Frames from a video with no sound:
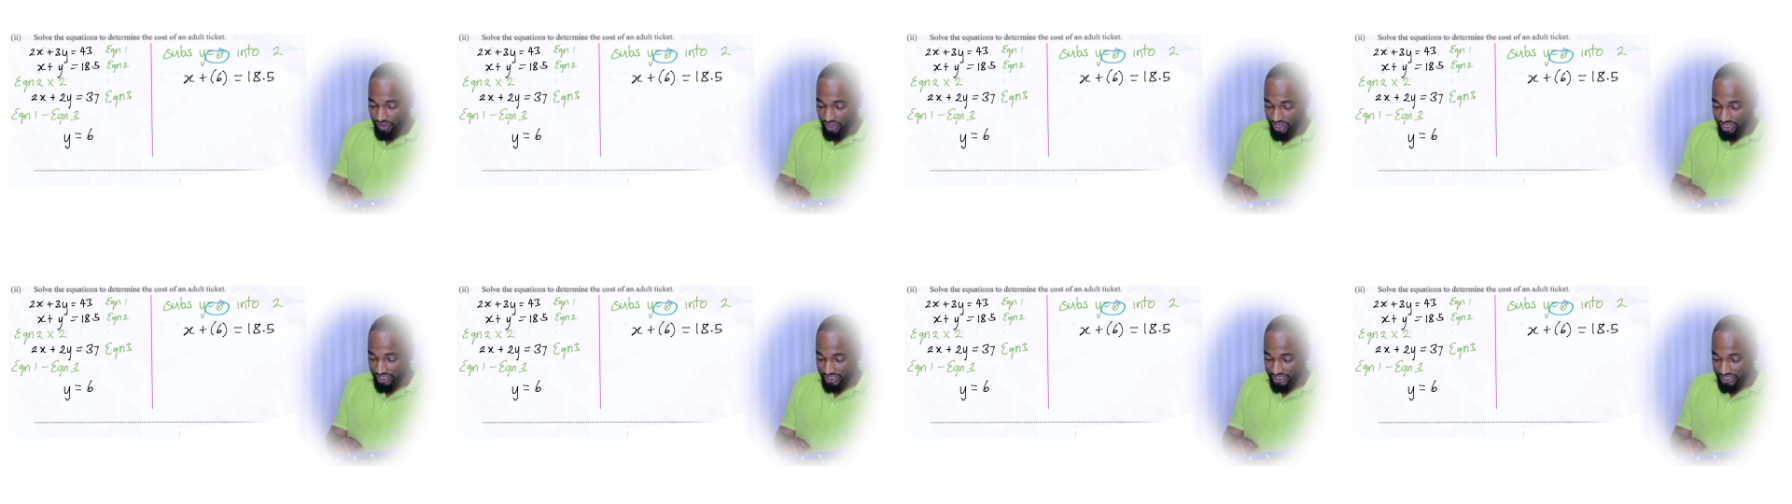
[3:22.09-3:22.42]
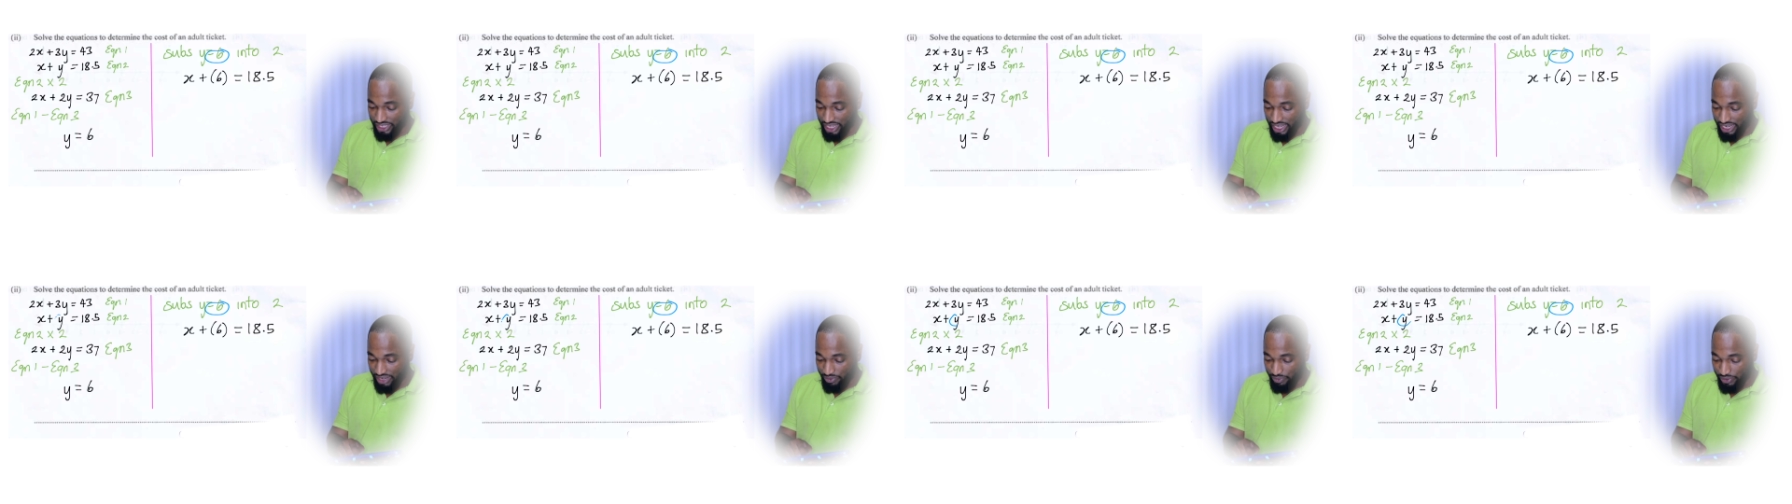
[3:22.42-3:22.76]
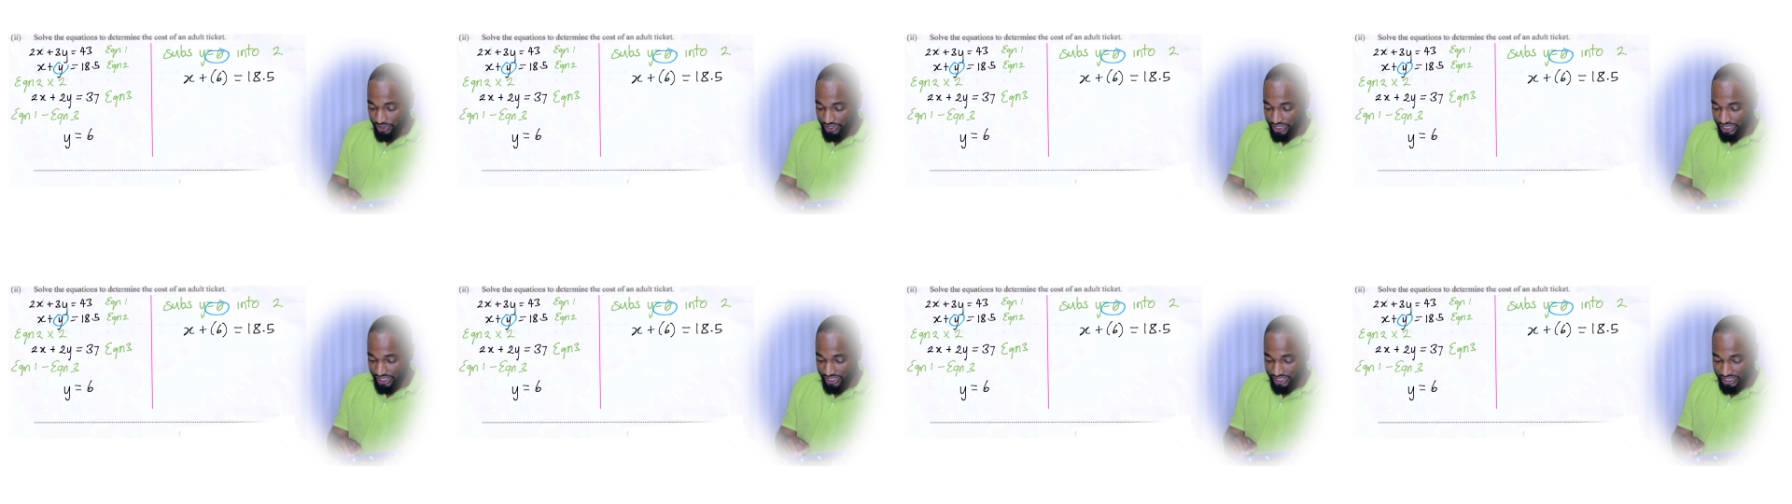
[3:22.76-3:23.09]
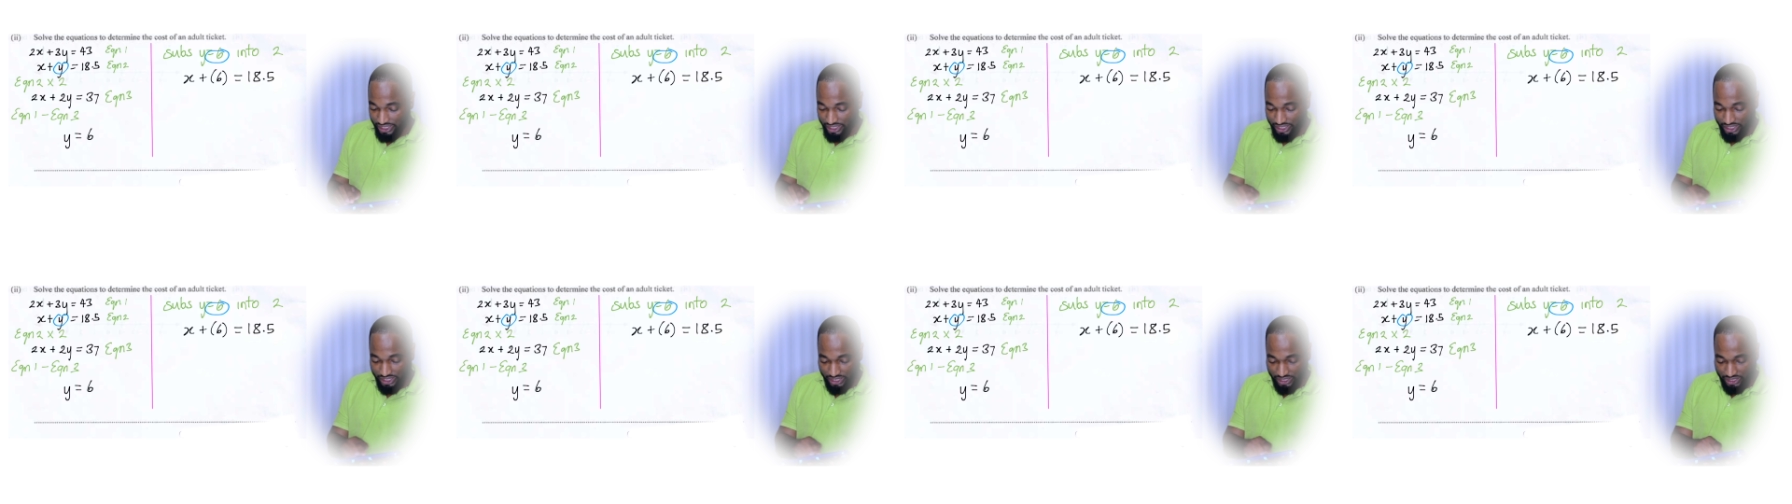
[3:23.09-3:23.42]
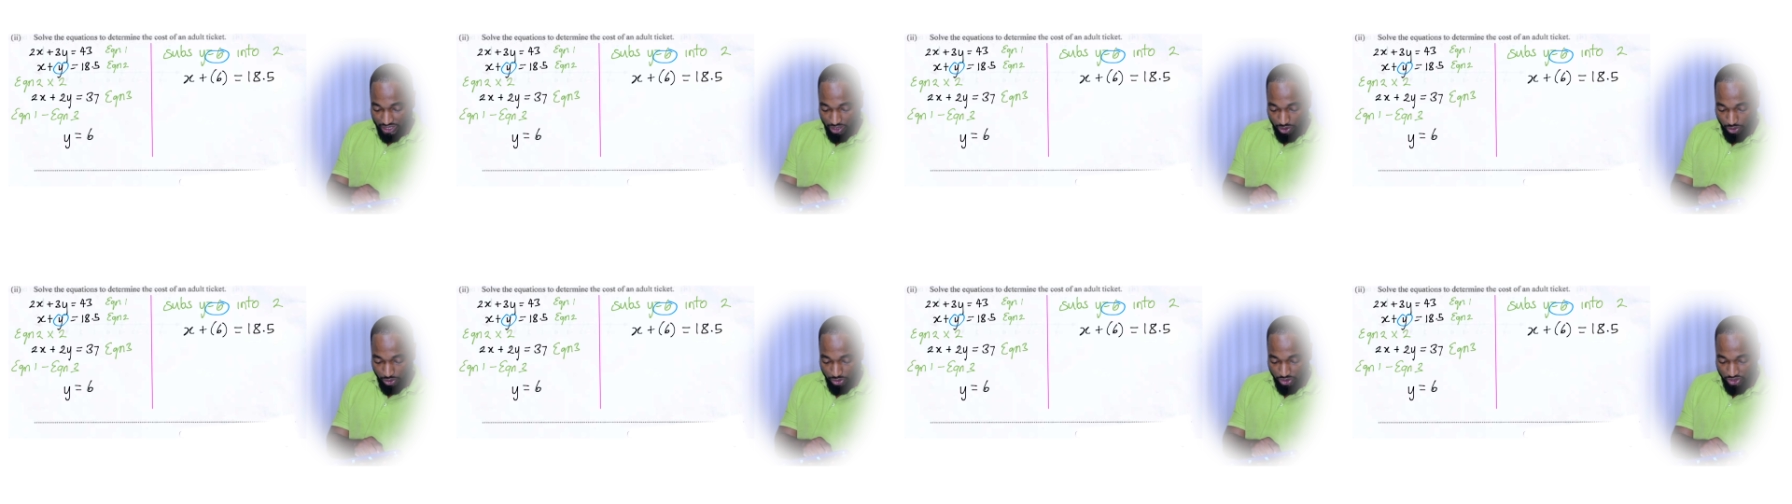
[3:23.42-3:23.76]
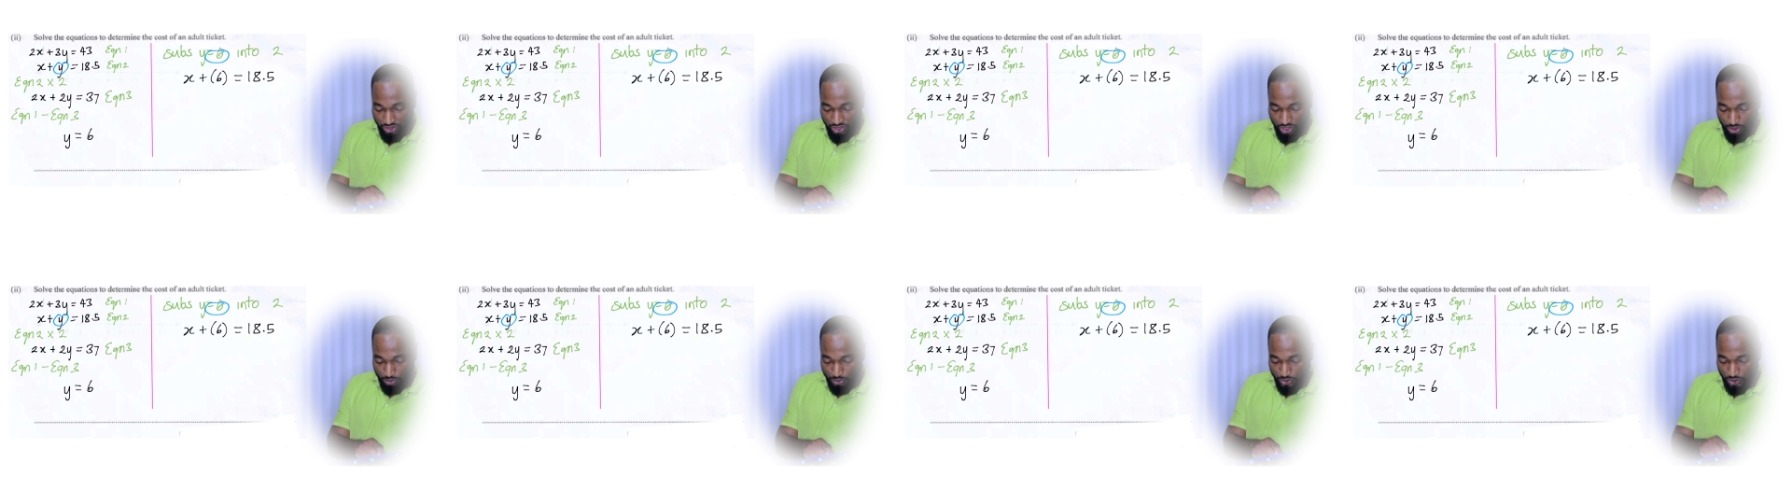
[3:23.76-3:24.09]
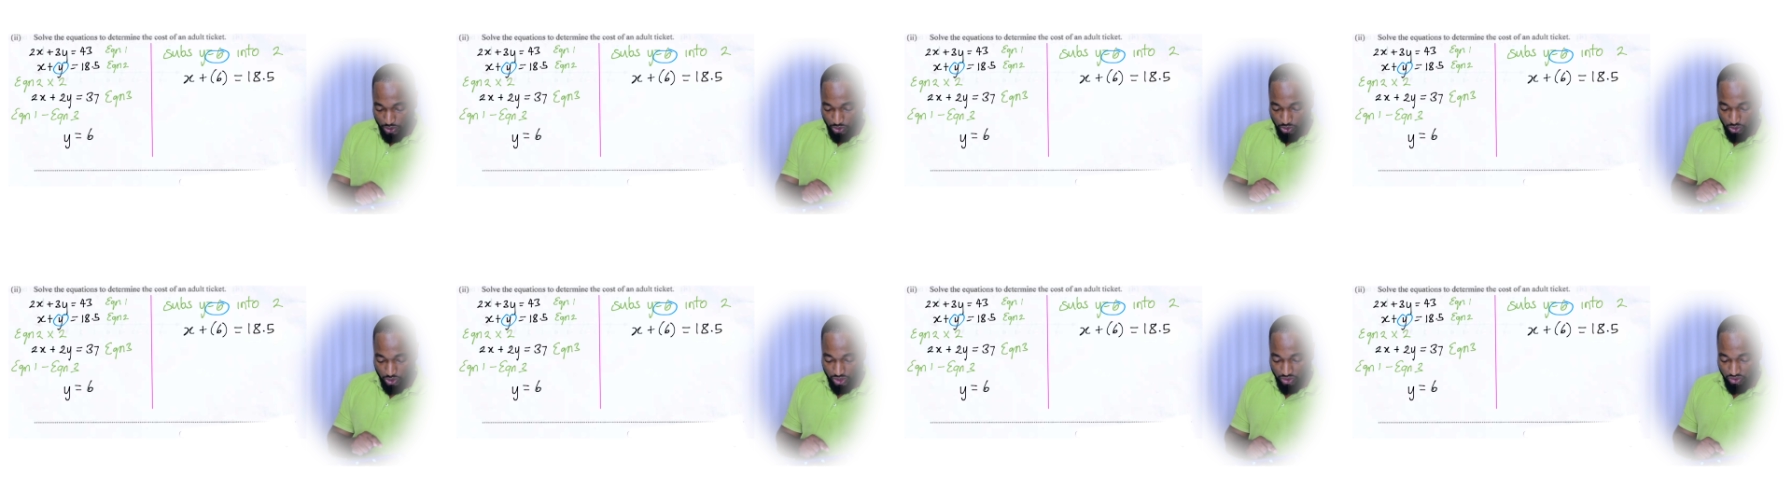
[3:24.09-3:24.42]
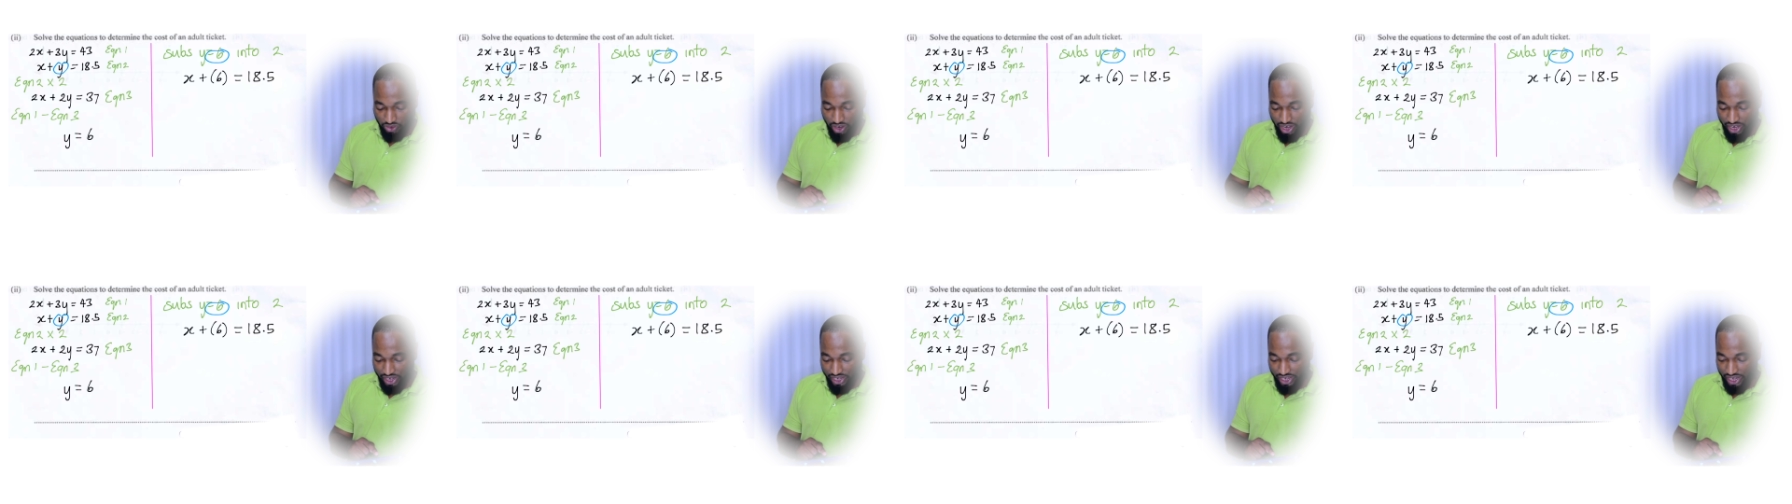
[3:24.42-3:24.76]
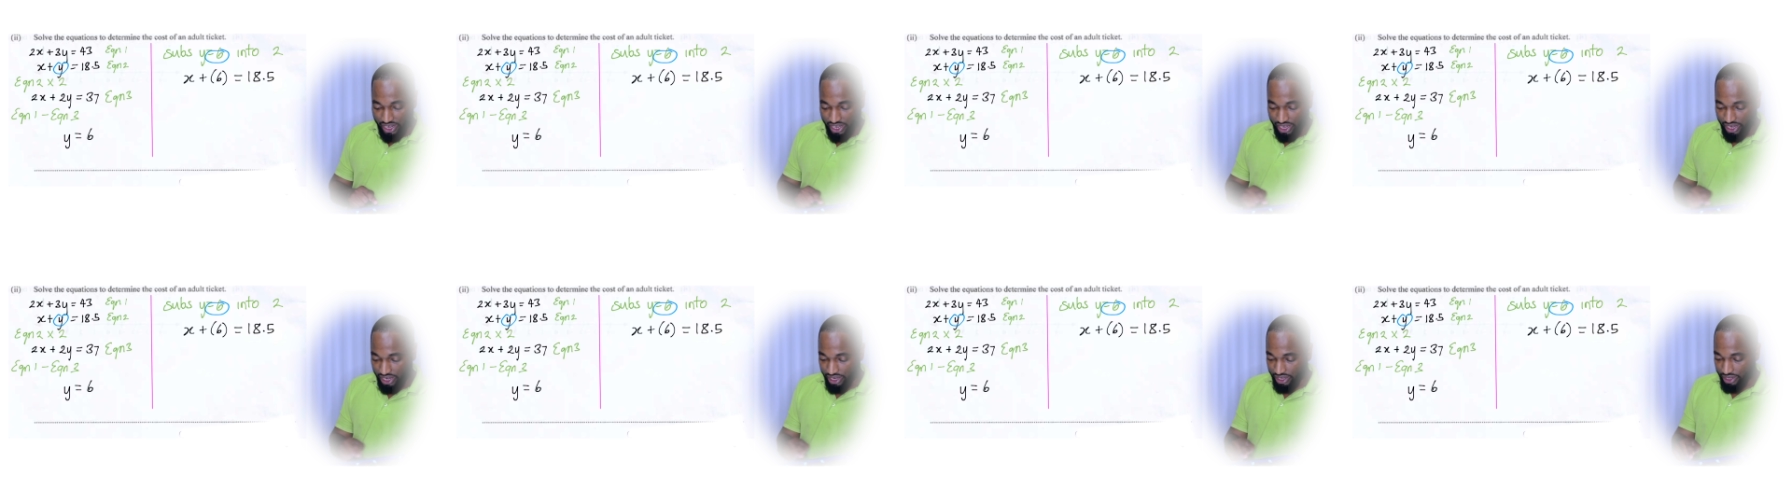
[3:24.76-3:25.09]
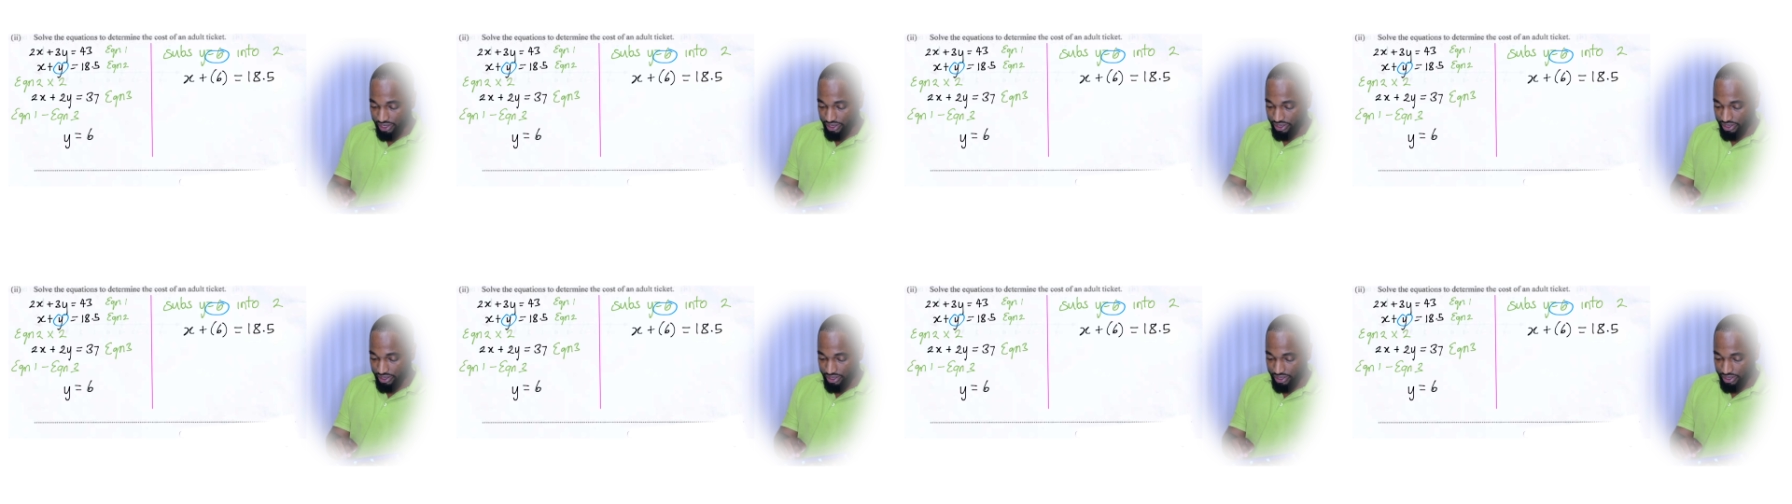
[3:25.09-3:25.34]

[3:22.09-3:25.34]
You understand? We take this 6 and we substitute it right there